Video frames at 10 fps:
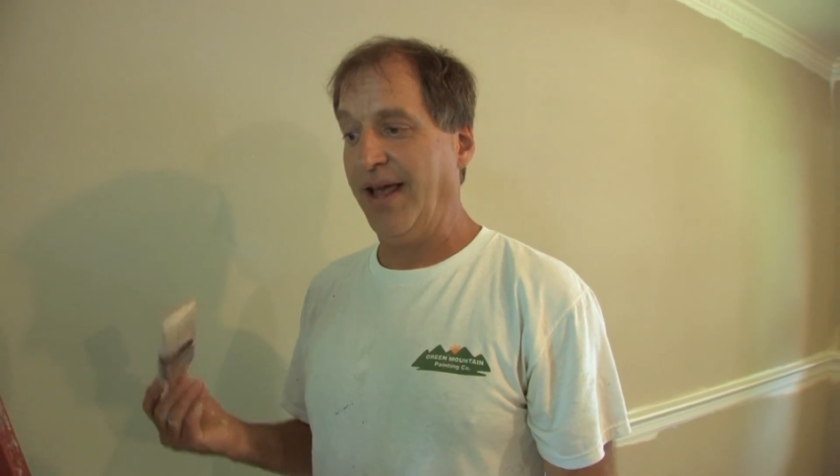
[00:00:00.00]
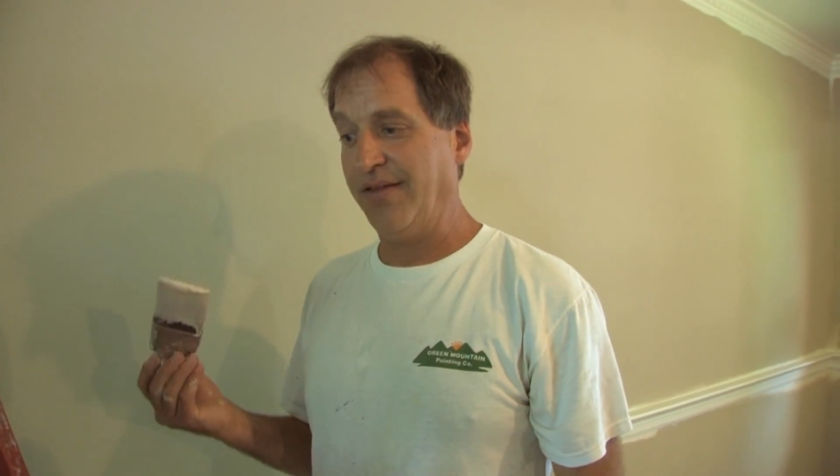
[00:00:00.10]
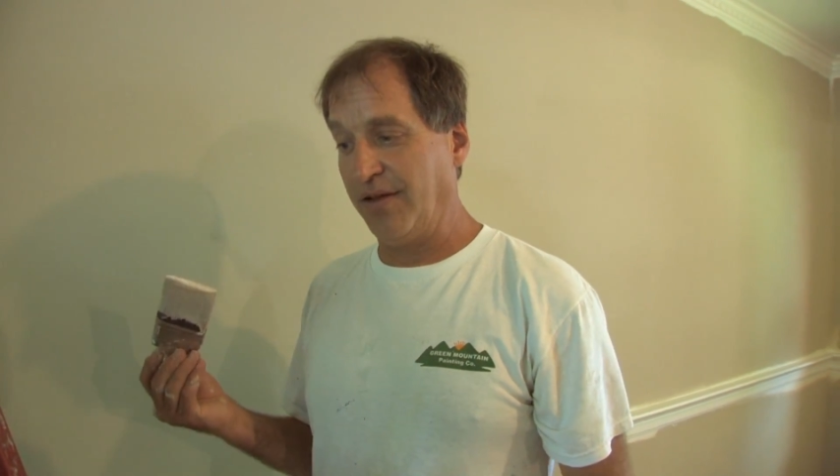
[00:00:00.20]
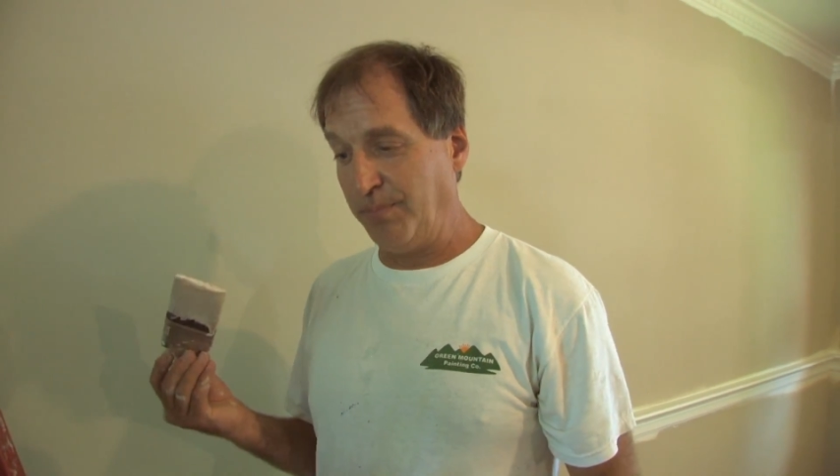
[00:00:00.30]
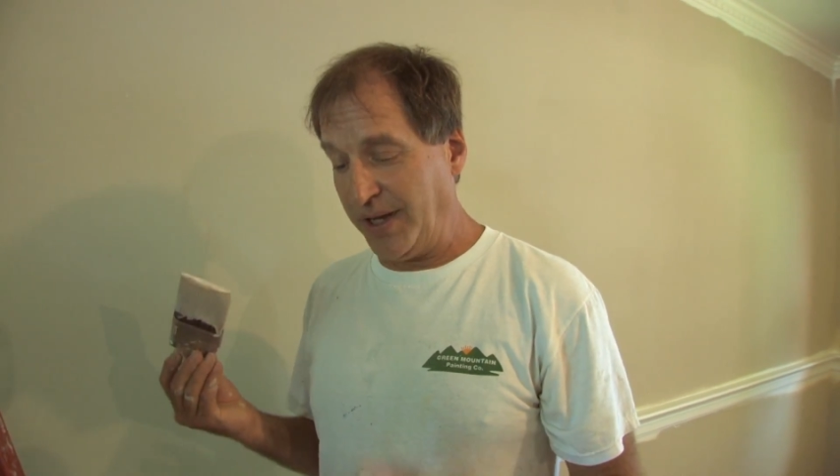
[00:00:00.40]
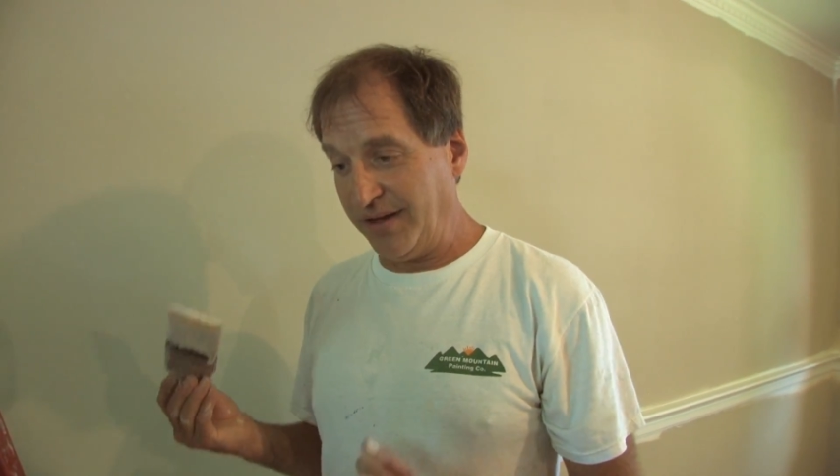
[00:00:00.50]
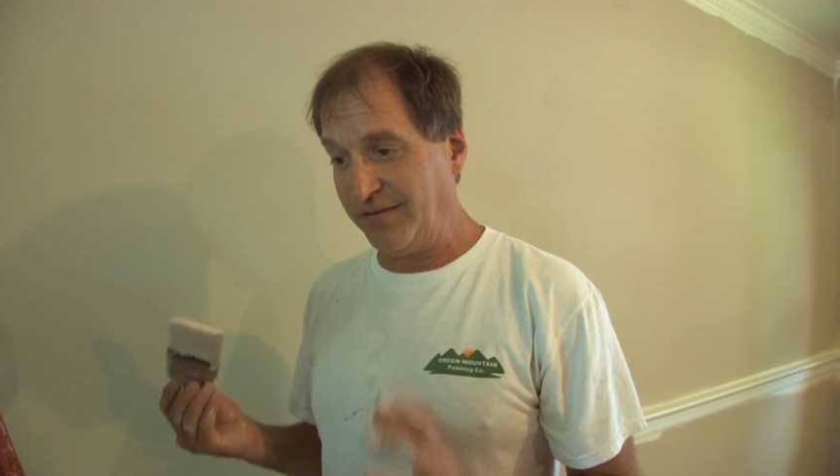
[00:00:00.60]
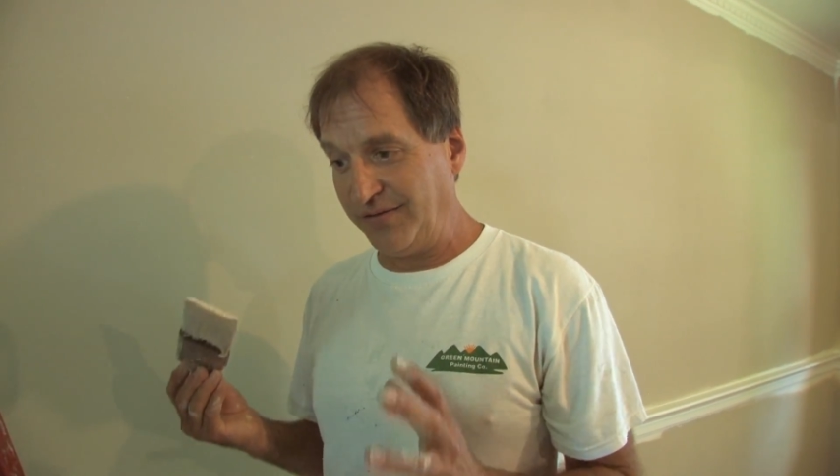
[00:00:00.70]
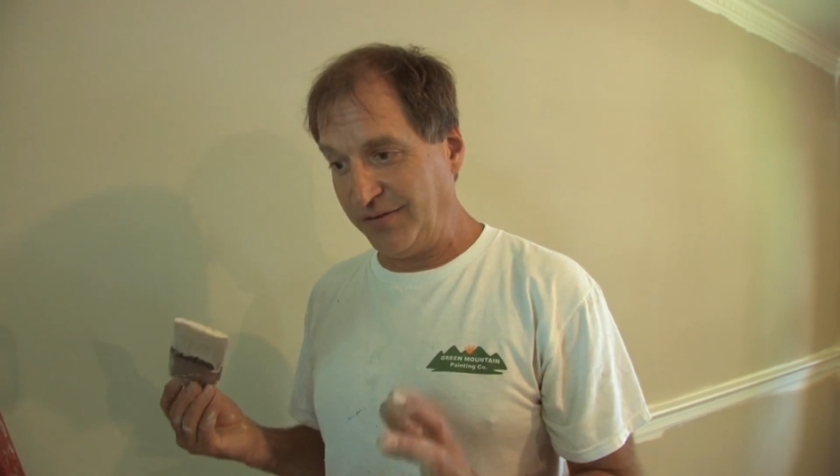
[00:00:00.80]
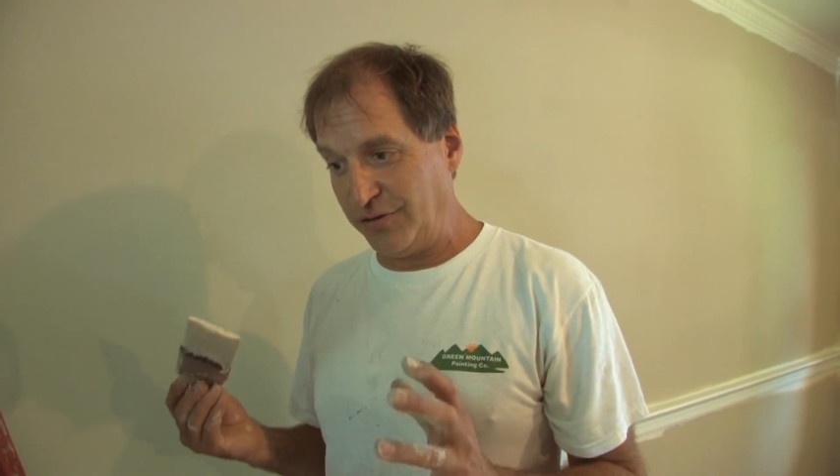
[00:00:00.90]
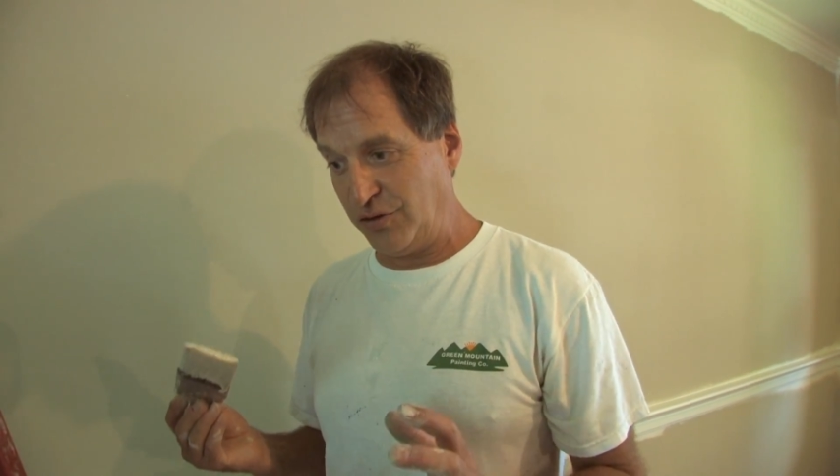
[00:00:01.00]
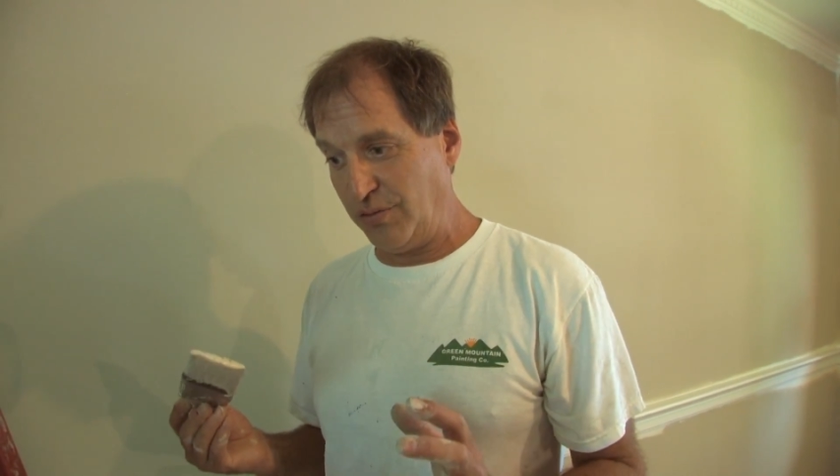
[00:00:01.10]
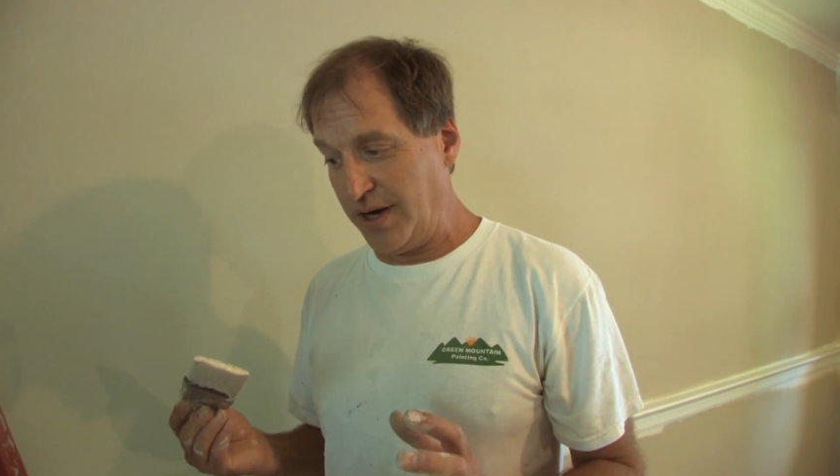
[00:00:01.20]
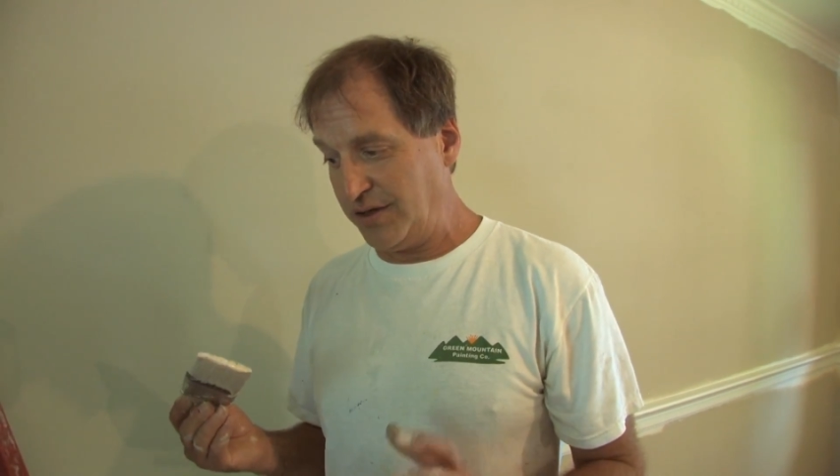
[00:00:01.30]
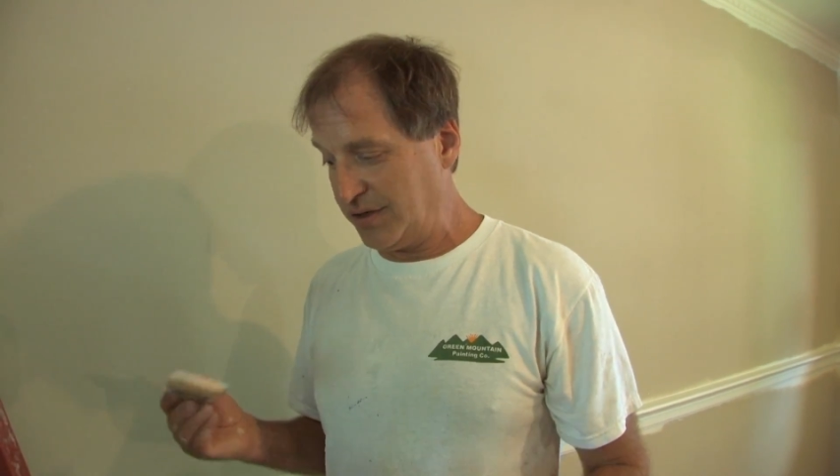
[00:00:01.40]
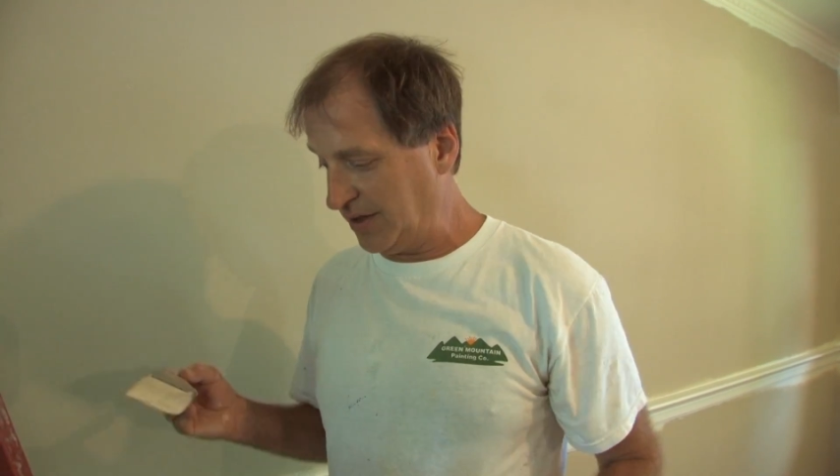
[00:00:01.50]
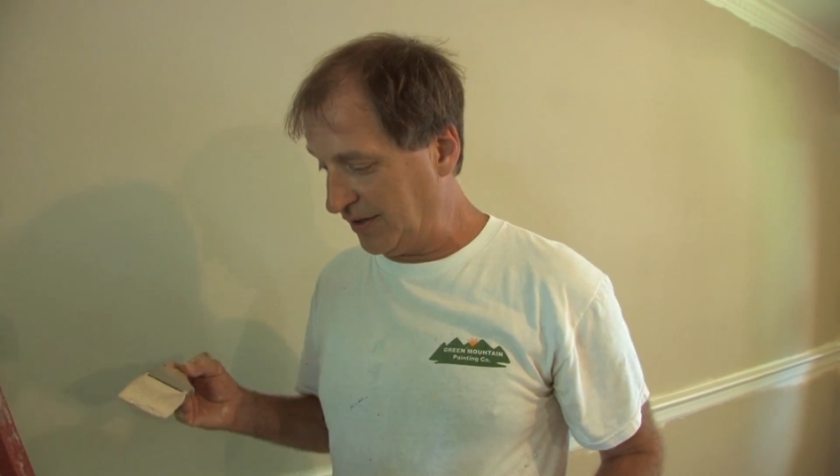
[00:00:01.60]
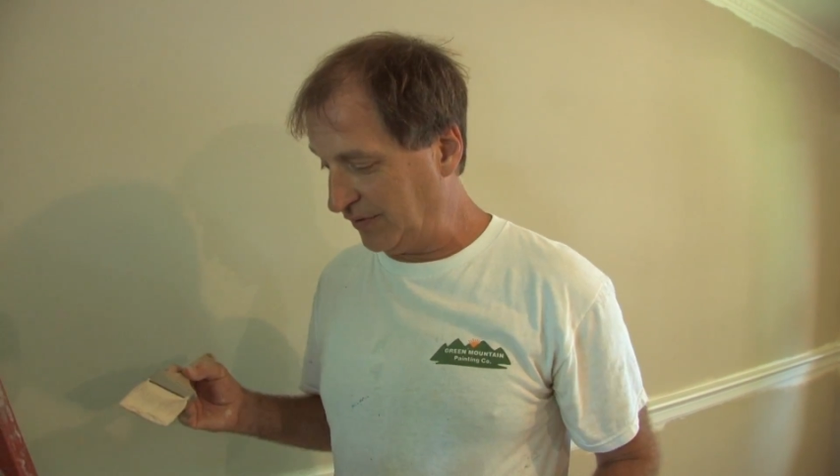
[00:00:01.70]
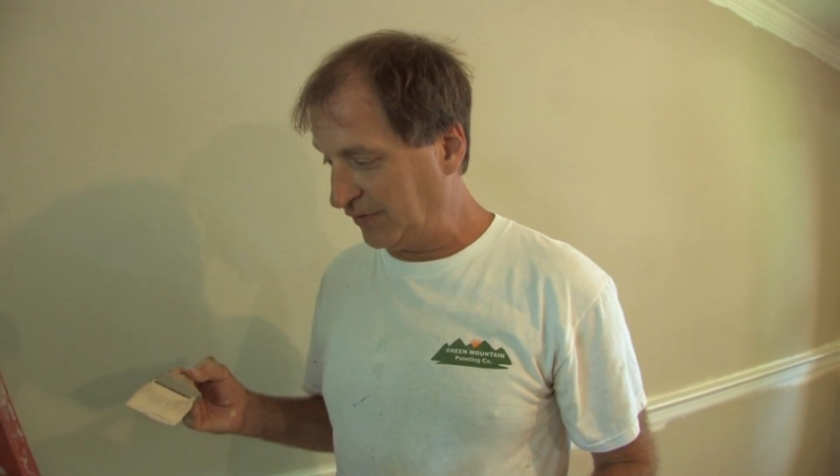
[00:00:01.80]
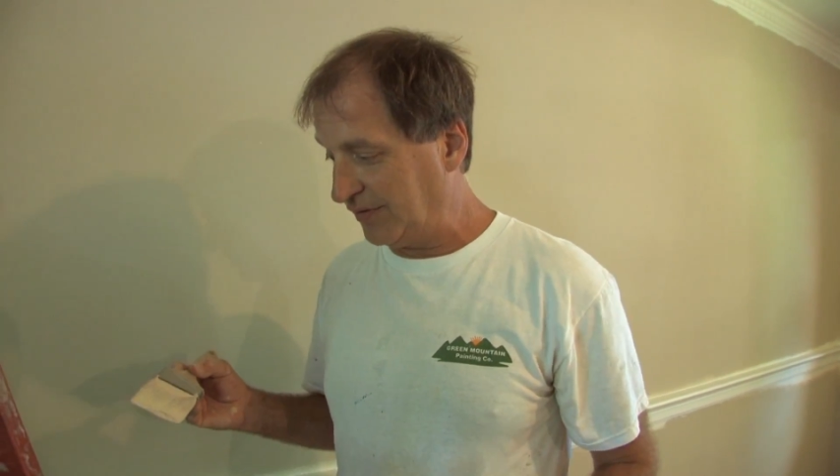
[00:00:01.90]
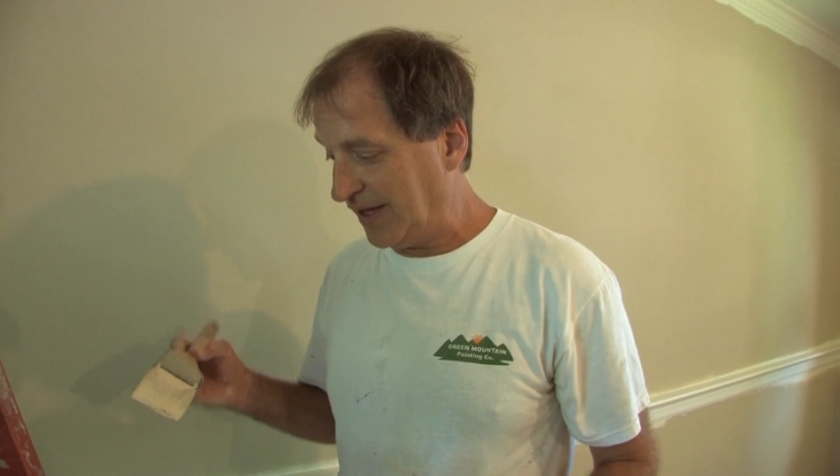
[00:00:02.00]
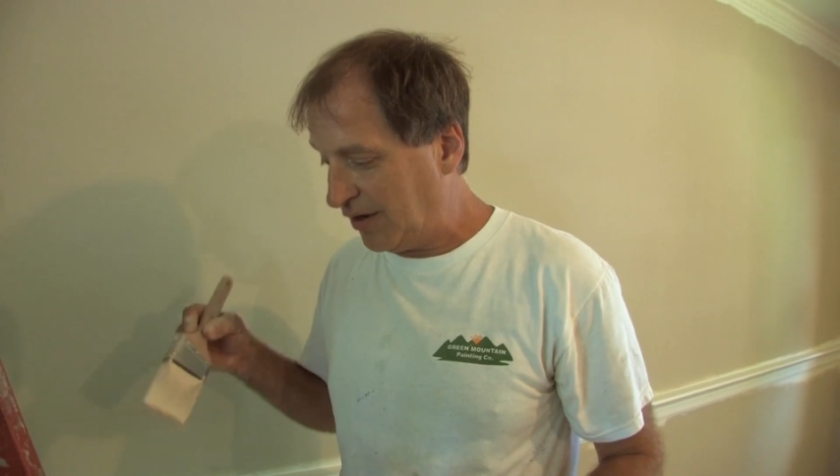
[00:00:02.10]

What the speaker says: And the biggest situation is